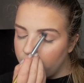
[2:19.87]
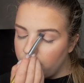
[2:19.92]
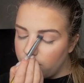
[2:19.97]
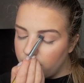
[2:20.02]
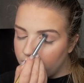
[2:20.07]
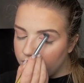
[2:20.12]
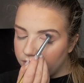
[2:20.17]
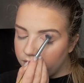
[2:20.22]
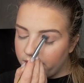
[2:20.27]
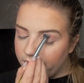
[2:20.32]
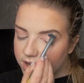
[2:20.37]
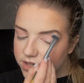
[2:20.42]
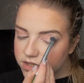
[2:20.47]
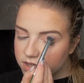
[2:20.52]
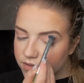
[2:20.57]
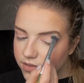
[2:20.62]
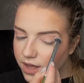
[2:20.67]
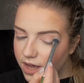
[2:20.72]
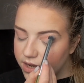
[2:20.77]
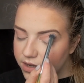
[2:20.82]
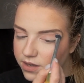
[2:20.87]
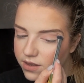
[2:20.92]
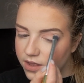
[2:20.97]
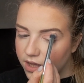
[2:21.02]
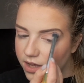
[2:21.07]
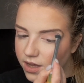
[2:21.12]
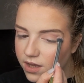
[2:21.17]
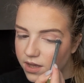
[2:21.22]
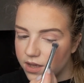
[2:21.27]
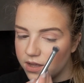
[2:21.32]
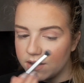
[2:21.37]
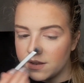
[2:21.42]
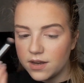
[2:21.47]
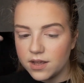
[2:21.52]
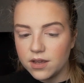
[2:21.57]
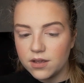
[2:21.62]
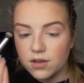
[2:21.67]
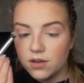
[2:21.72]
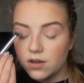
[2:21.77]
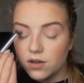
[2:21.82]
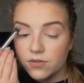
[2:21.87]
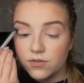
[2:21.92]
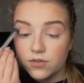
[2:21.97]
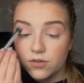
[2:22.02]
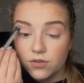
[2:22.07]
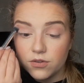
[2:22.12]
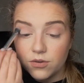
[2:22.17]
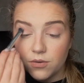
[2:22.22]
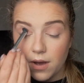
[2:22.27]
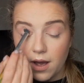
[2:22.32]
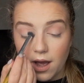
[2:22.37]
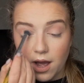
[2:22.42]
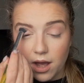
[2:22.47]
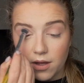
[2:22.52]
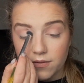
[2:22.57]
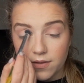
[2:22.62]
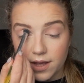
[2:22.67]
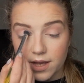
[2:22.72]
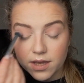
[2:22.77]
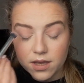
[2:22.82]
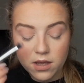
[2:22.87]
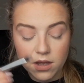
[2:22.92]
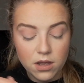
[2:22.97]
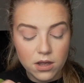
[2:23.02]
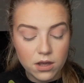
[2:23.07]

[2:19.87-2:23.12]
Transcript: the fashion that they do have like